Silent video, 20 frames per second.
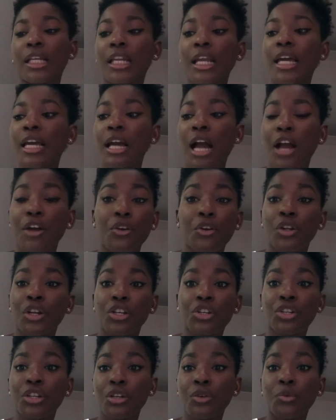Like I could
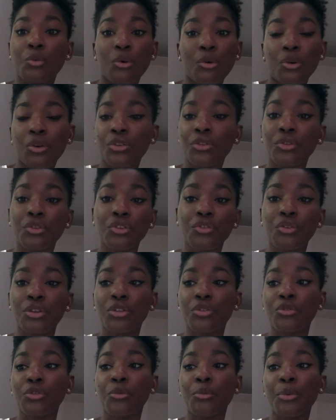literally walk on the
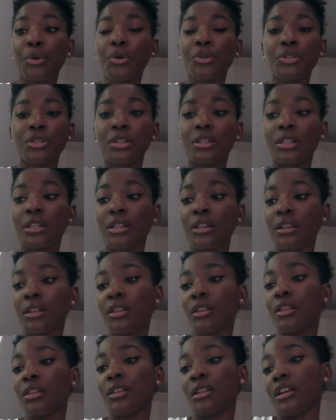street to a person
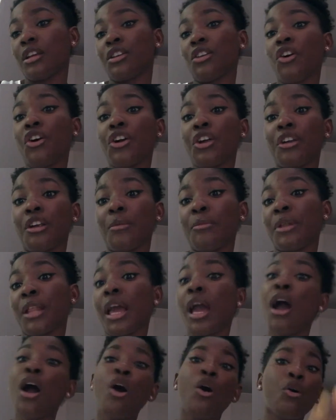in Hungary and be
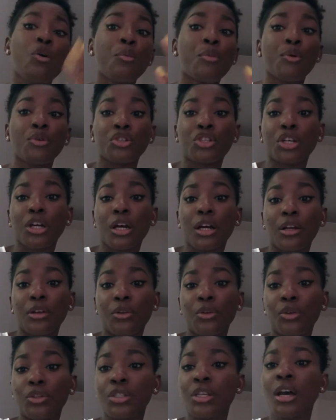like, oh,
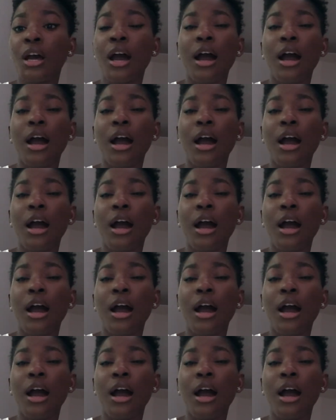bocsánat,